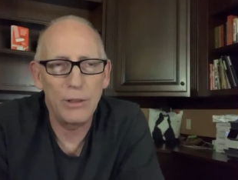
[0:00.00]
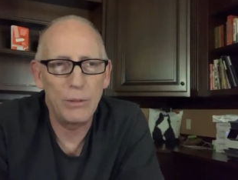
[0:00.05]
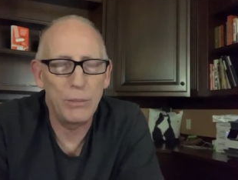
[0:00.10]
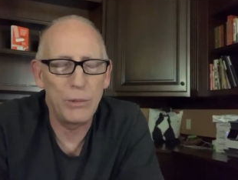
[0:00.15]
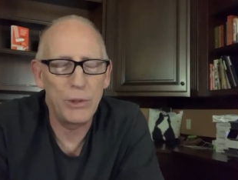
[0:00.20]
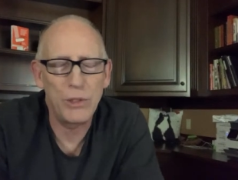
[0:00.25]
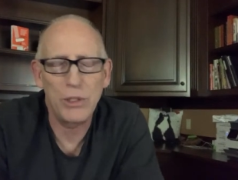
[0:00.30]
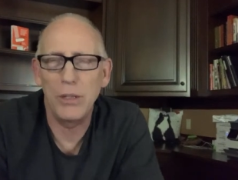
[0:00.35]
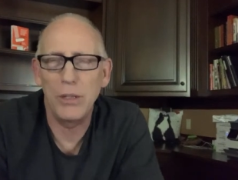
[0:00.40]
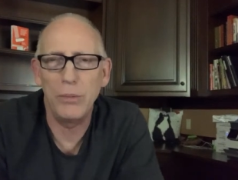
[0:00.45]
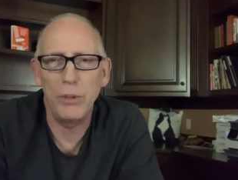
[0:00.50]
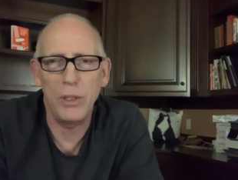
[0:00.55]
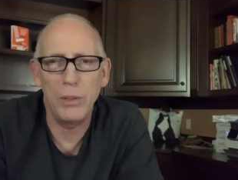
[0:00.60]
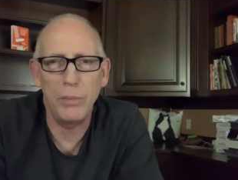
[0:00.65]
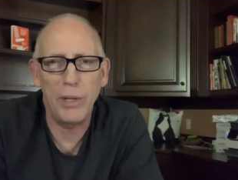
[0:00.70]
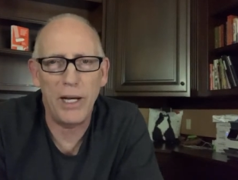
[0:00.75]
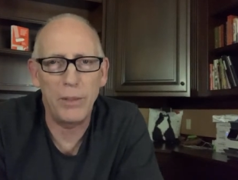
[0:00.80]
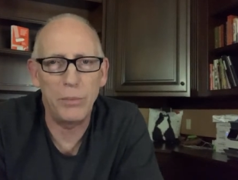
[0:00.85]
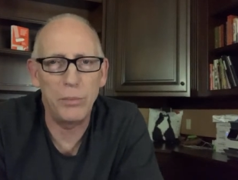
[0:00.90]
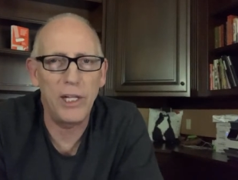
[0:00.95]
It's going to be a
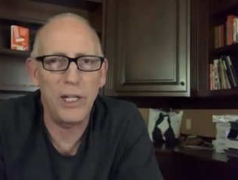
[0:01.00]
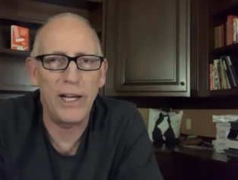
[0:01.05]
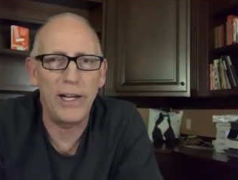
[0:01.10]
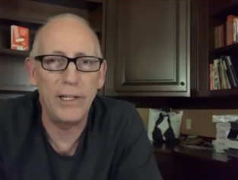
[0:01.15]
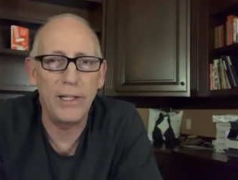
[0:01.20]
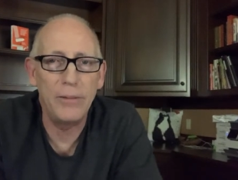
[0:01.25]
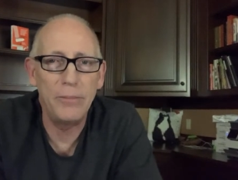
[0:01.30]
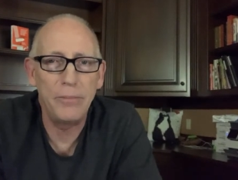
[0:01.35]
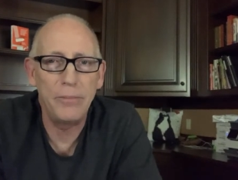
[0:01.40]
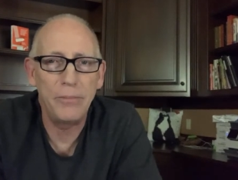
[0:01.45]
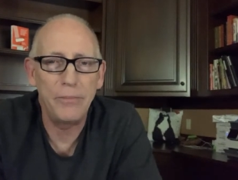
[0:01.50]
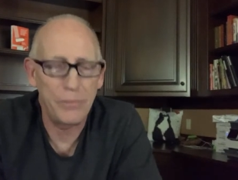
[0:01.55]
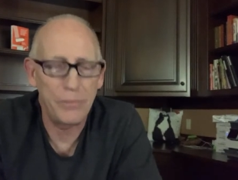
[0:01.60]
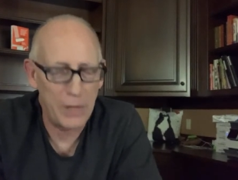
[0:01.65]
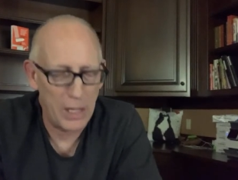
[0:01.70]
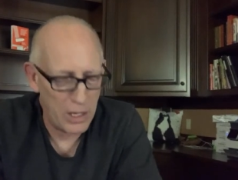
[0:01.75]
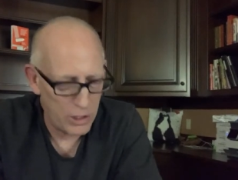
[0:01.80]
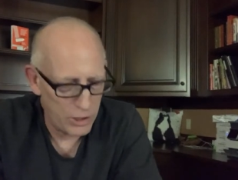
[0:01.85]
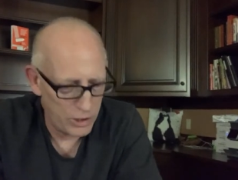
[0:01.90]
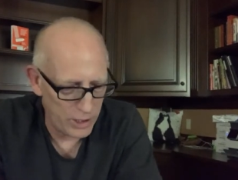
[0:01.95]
bad play.
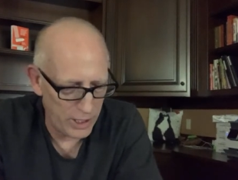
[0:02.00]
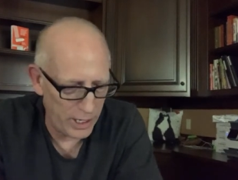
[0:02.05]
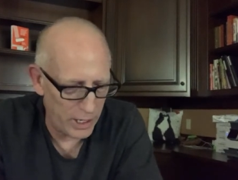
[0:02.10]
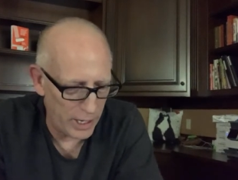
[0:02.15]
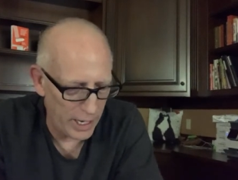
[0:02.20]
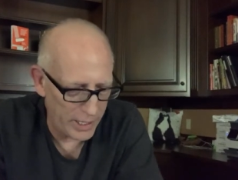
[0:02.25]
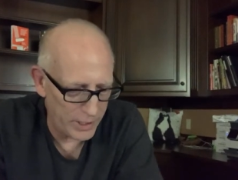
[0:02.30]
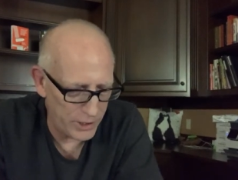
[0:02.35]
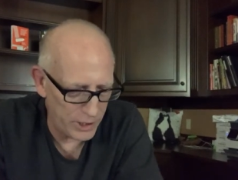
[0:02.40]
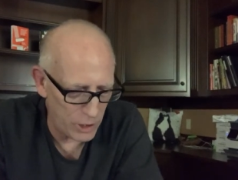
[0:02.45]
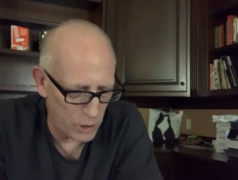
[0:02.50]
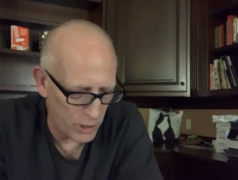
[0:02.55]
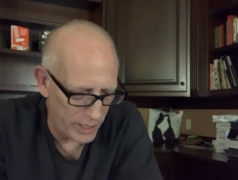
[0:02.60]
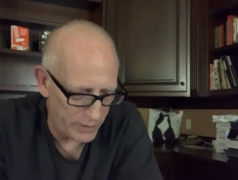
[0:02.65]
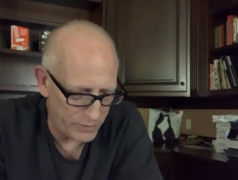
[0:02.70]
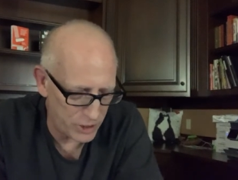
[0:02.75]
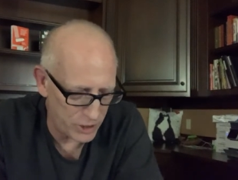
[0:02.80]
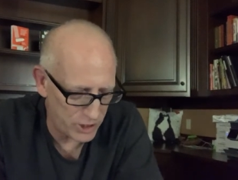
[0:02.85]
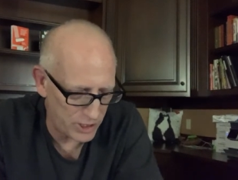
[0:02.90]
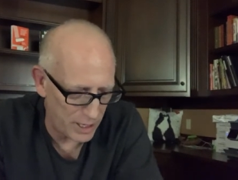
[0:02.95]
Yeah, and you don't
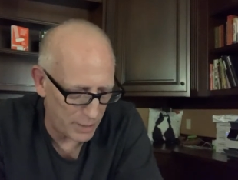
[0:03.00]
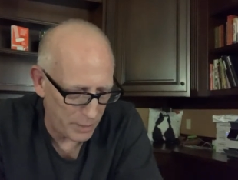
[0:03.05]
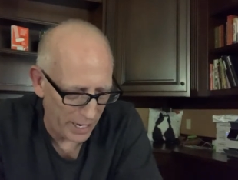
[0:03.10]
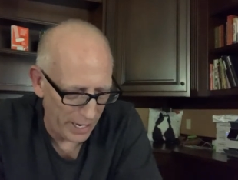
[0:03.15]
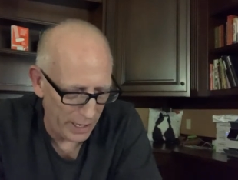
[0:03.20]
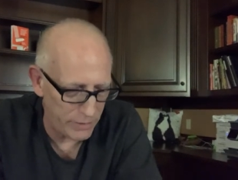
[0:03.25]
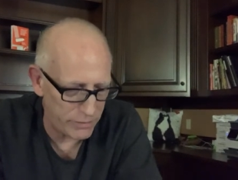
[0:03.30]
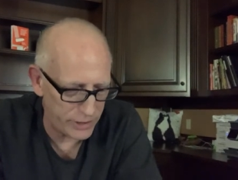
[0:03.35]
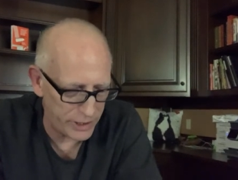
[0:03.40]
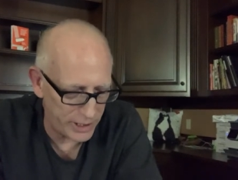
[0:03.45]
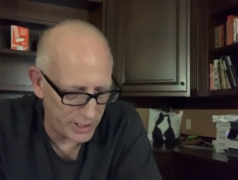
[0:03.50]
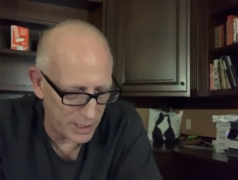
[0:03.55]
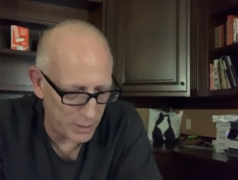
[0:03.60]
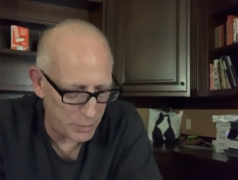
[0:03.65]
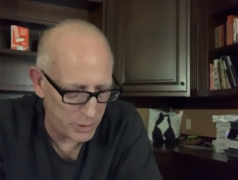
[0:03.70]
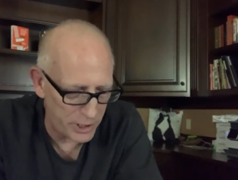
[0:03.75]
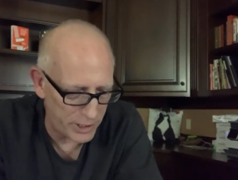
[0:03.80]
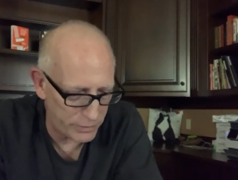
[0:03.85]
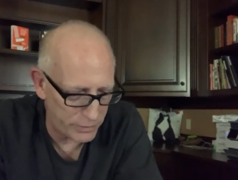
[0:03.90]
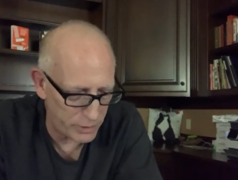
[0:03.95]
have to stop every
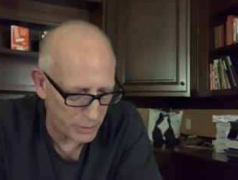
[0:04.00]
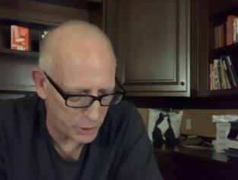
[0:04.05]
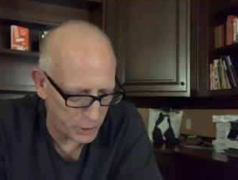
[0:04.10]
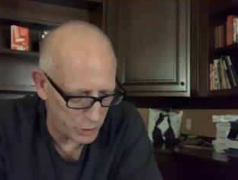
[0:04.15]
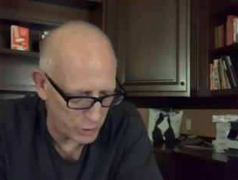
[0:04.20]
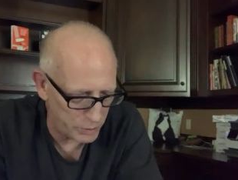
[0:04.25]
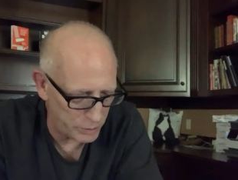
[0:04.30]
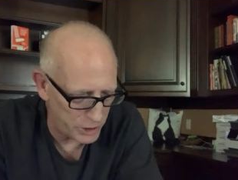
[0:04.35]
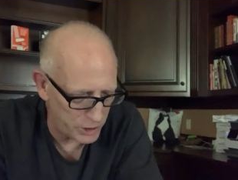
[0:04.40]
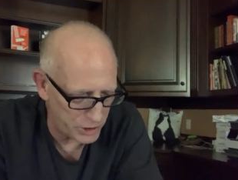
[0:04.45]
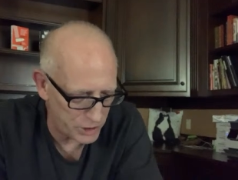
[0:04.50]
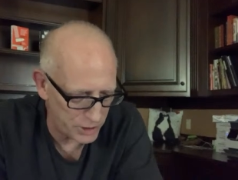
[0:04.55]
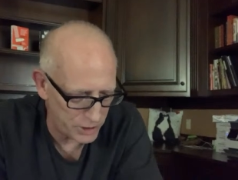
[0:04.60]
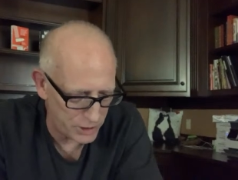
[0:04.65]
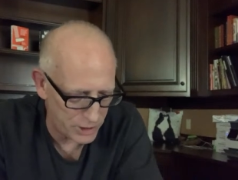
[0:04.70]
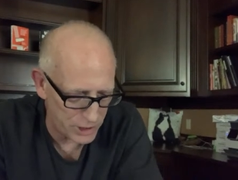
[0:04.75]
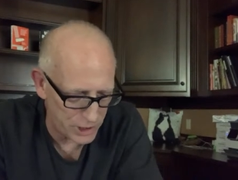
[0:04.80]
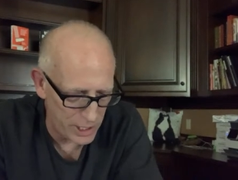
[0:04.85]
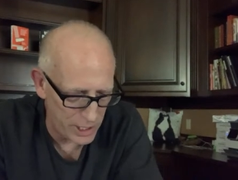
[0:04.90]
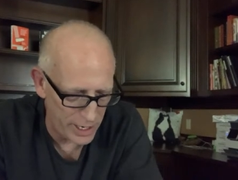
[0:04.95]
company from doing
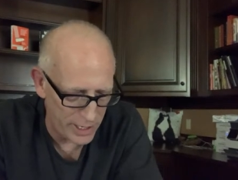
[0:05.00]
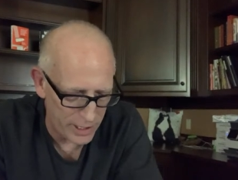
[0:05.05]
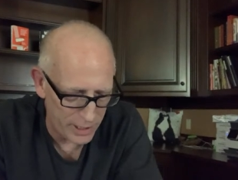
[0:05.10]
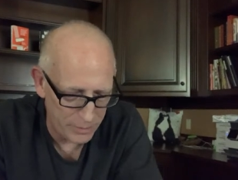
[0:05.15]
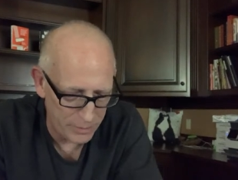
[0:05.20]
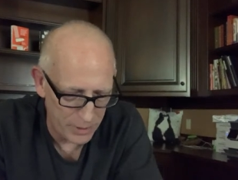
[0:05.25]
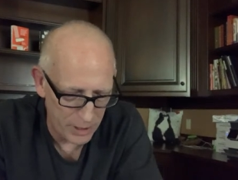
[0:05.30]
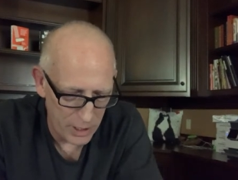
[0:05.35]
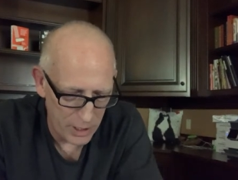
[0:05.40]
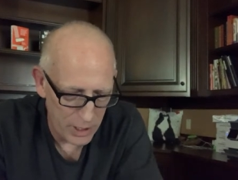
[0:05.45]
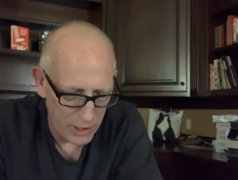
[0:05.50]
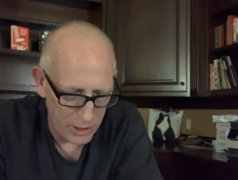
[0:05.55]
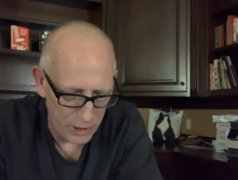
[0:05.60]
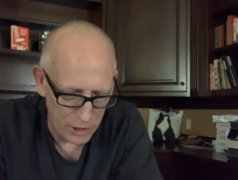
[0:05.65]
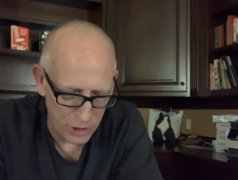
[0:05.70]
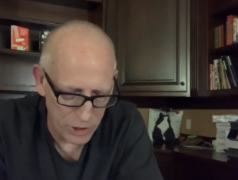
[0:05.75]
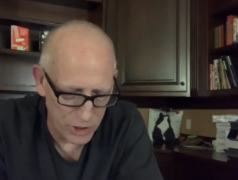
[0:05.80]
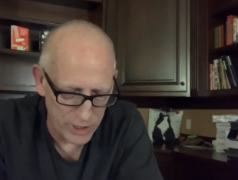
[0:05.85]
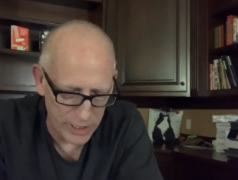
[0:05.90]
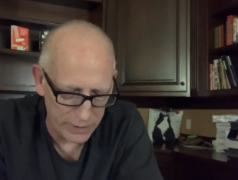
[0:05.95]
business in China.
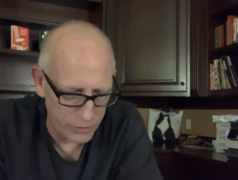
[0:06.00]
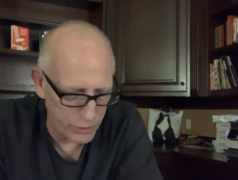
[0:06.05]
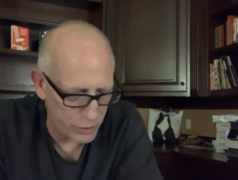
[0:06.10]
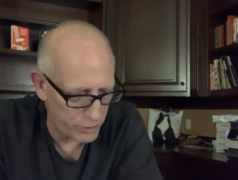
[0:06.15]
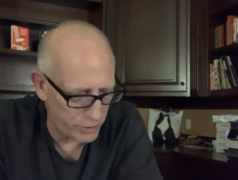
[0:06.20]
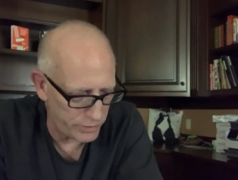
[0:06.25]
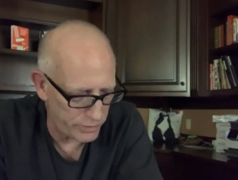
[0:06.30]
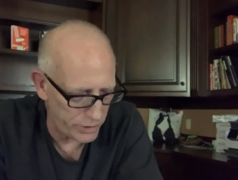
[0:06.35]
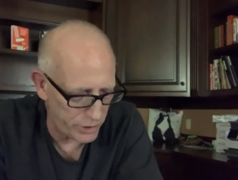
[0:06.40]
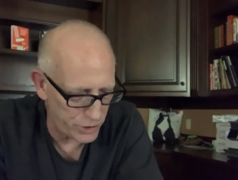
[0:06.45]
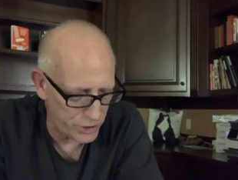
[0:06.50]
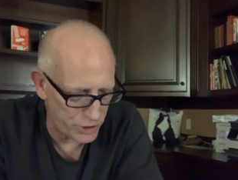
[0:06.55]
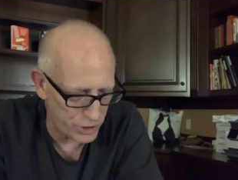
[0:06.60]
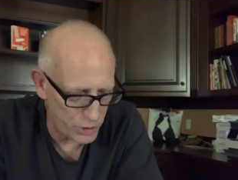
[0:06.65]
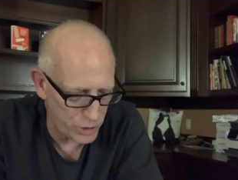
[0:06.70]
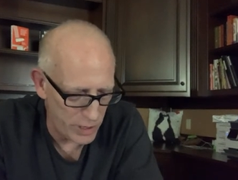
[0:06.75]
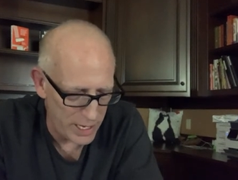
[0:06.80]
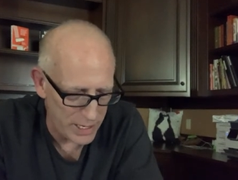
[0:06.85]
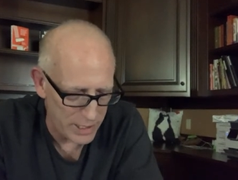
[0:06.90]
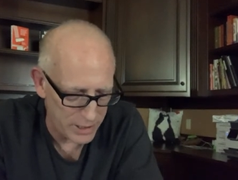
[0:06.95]
You just have to reverse the
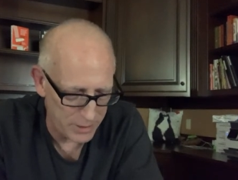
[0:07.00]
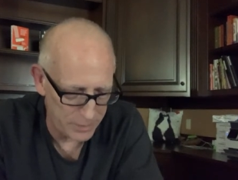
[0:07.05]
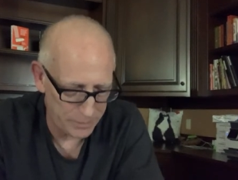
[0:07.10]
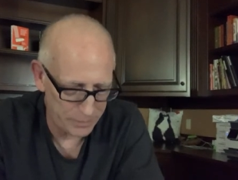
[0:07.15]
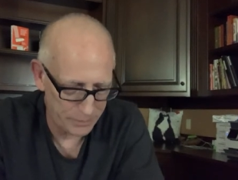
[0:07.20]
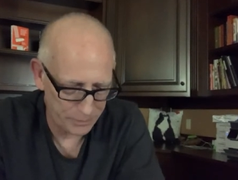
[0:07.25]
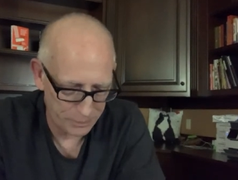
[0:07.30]
trend.